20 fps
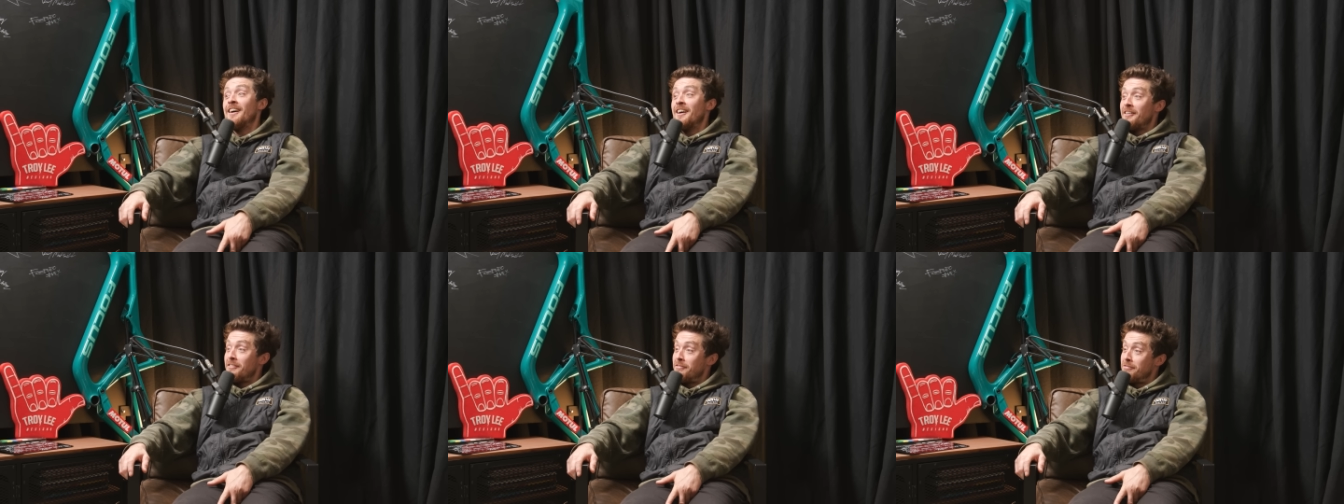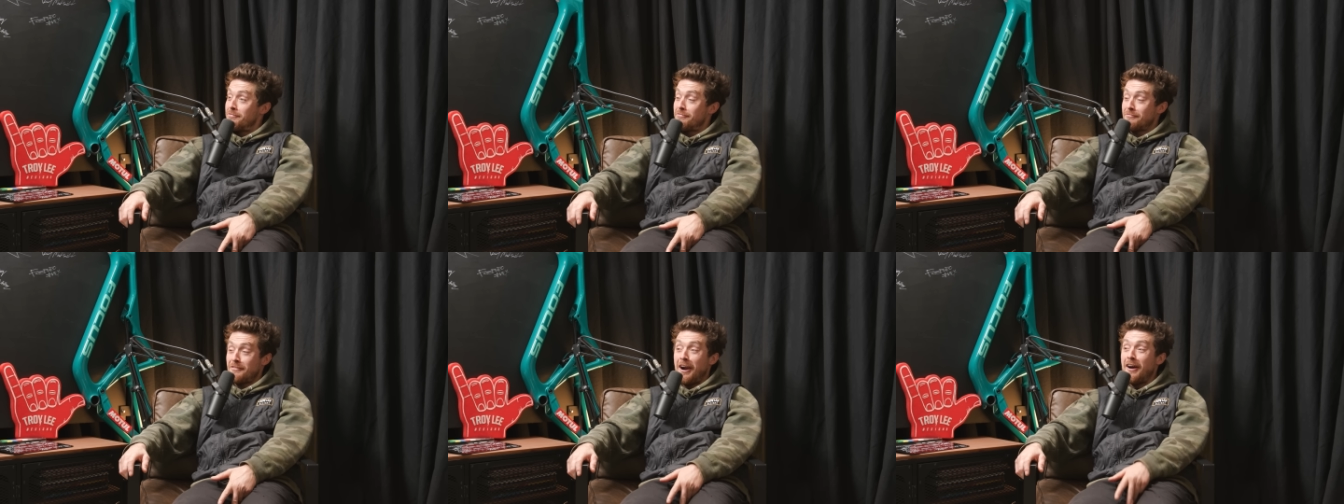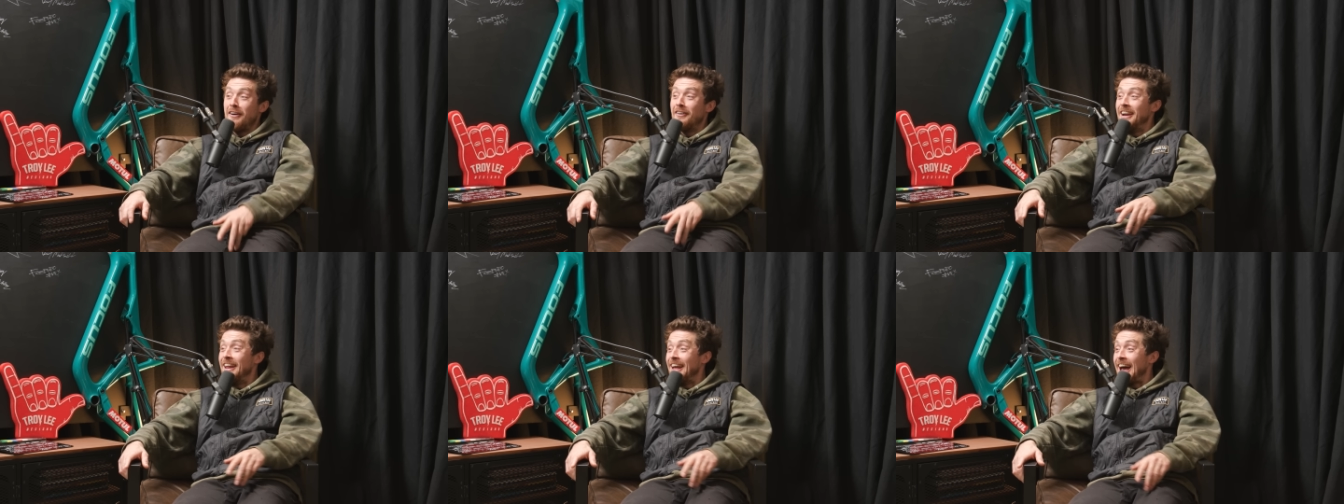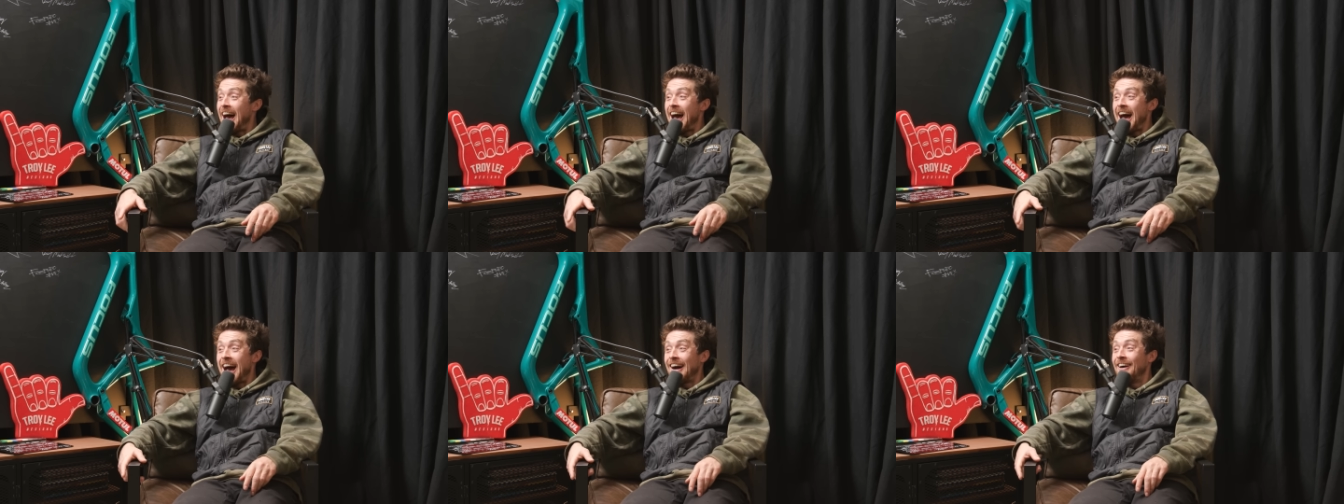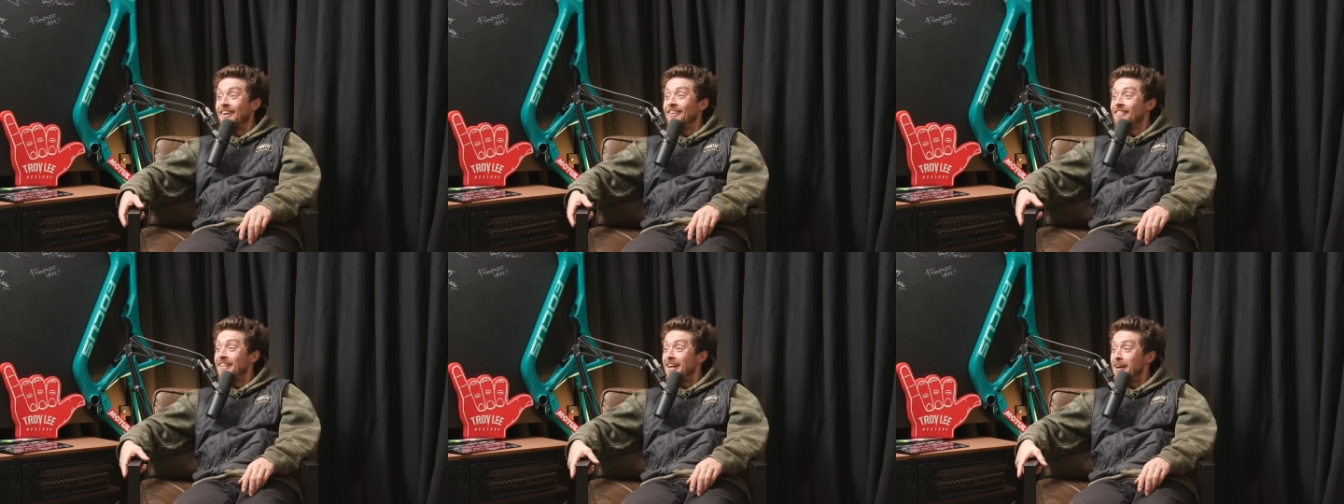Throwing it
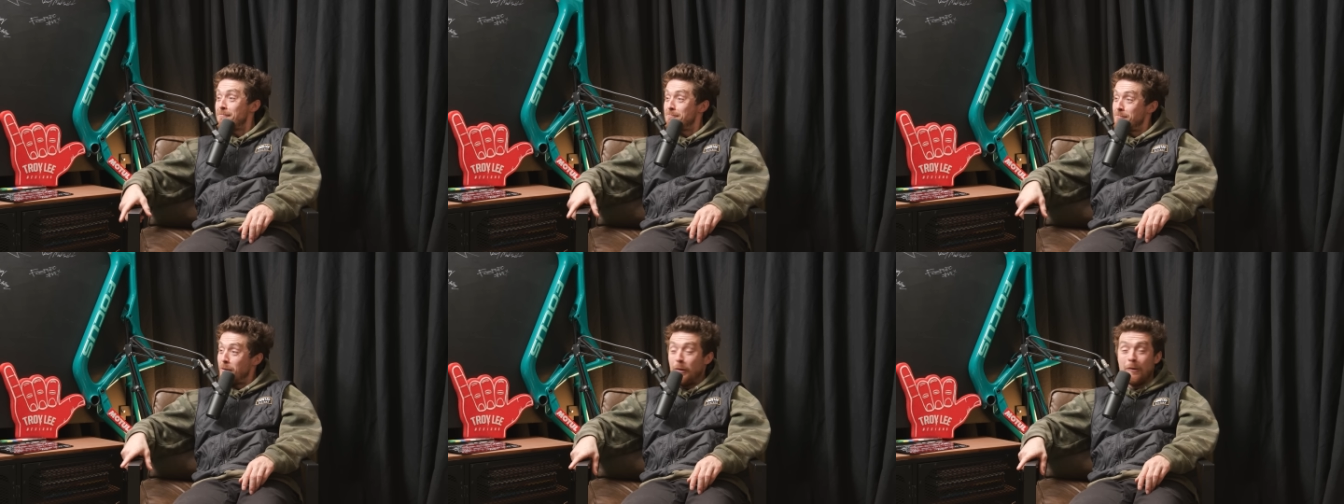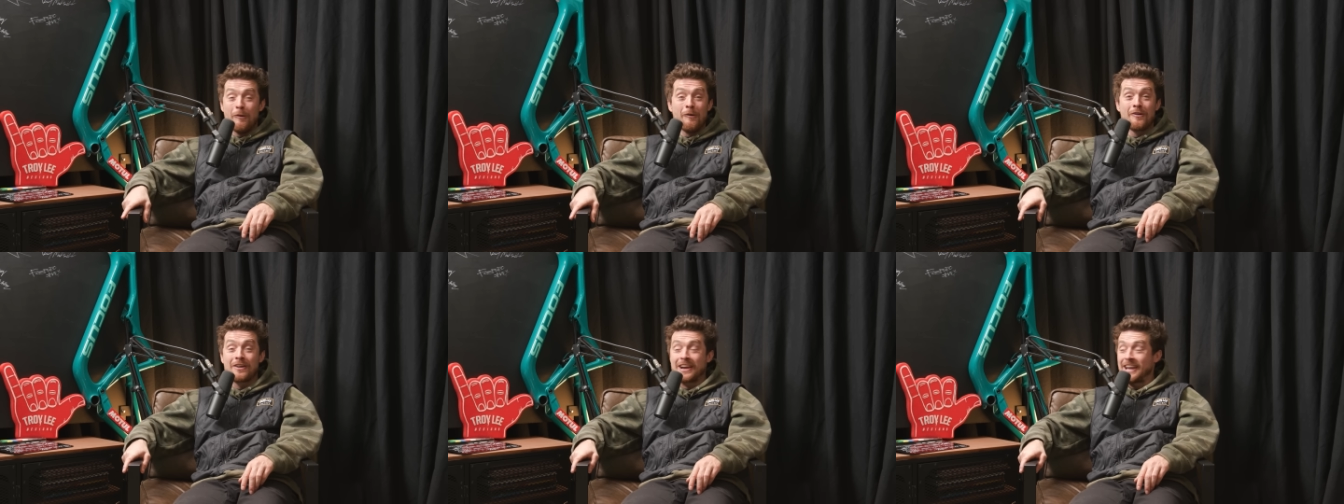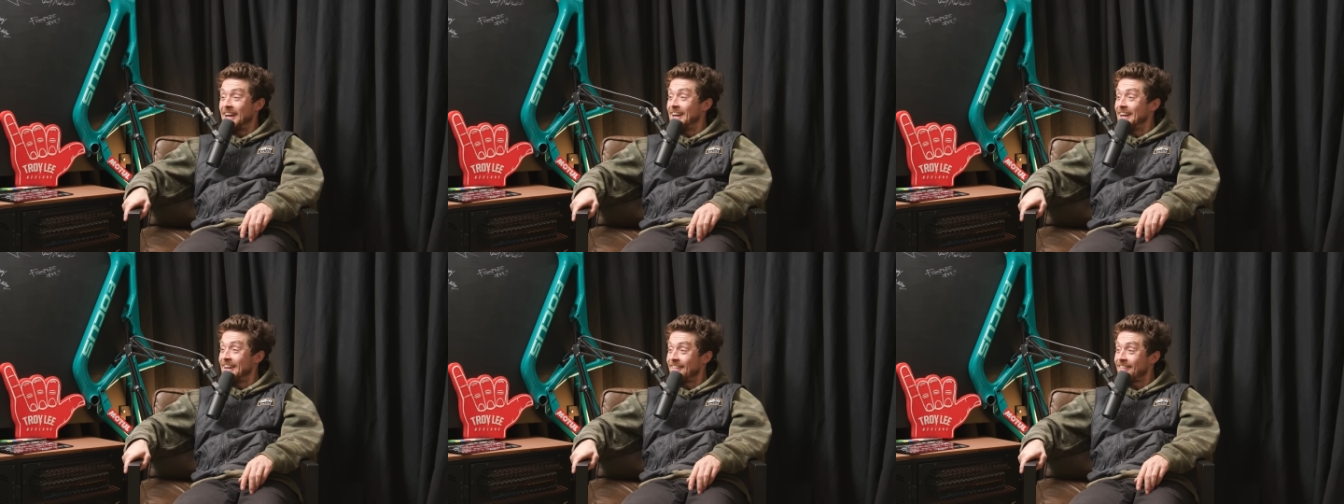out there. Poor Keith.